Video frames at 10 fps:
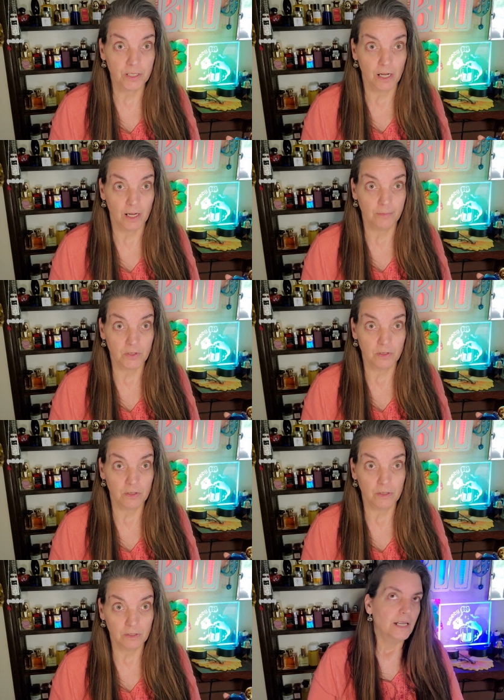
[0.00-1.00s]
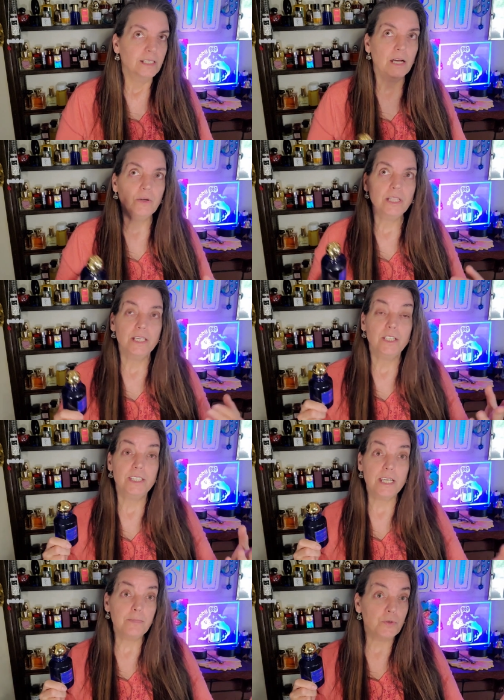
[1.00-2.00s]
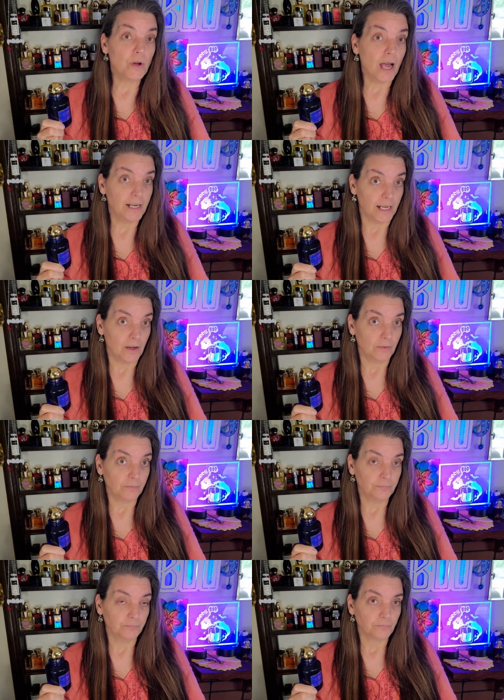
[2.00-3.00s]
times. Now in the deep dry down,